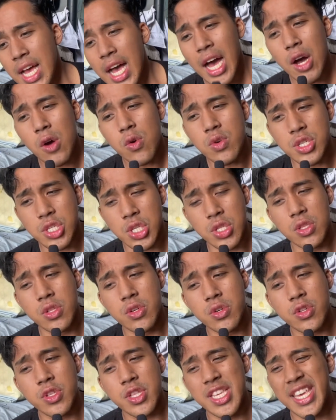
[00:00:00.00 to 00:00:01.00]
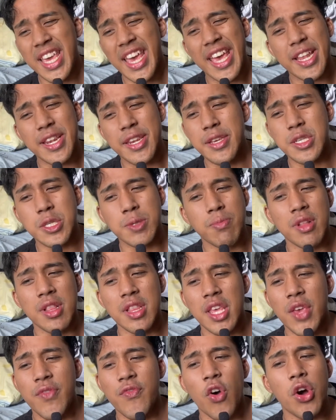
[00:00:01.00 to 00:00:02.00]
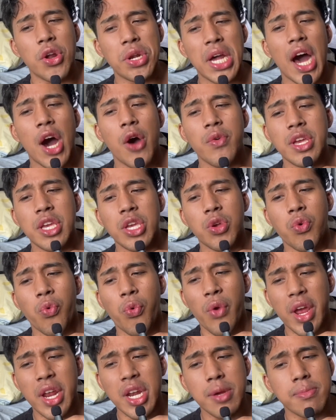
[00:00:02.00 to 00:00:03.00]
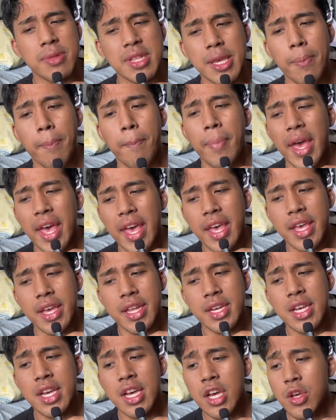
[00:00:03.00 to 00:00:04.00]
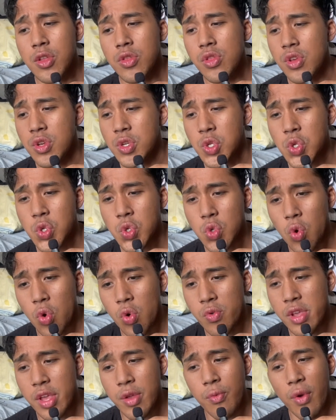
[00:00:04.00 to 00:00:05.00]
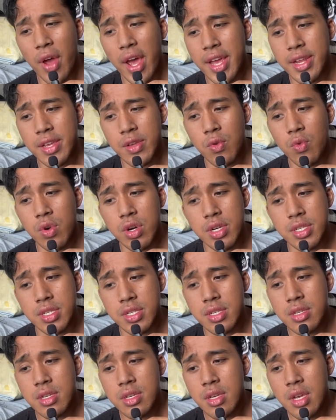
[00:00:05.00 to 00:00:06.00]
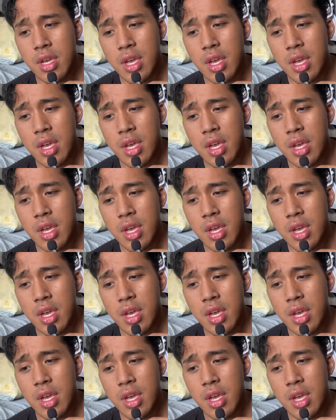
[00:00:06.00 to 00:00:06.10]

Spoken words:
I was literally at disbelief on how incredibly bad the story writing was.